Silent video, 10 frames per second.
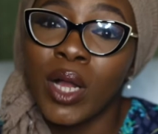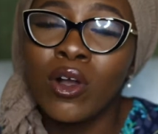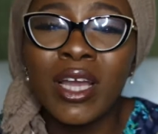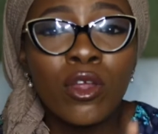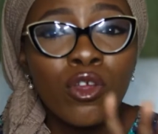
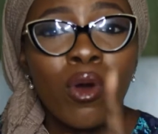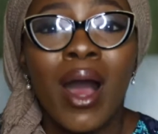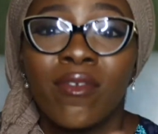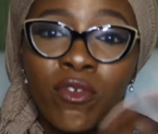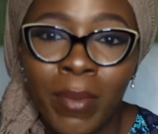okay, you
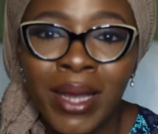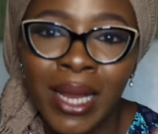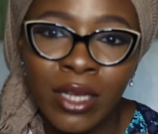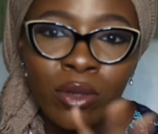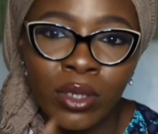don't have to buy,
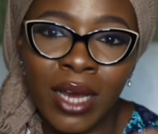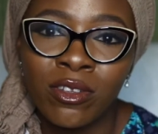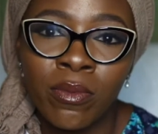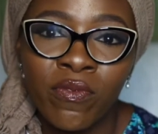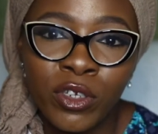like there are
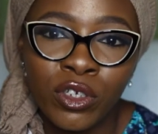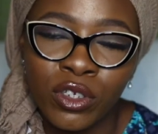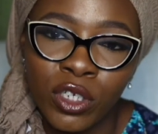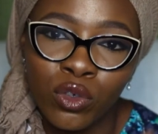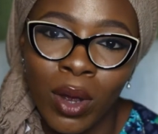some features
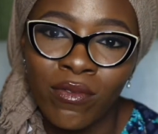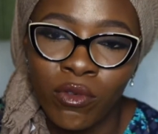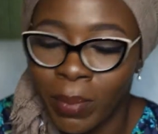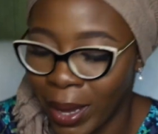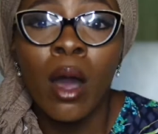on it you have
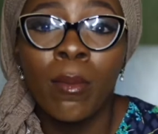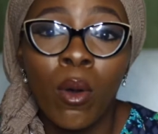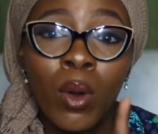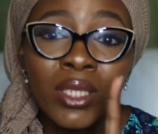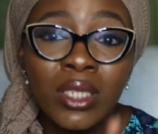to buy.
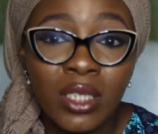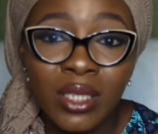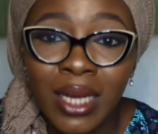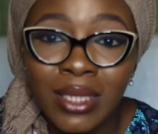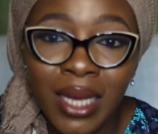But one thing
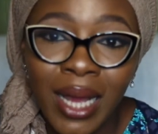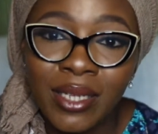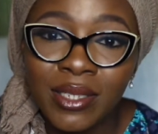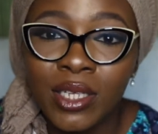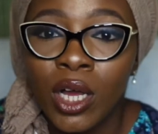is that,
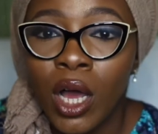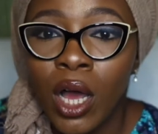guys,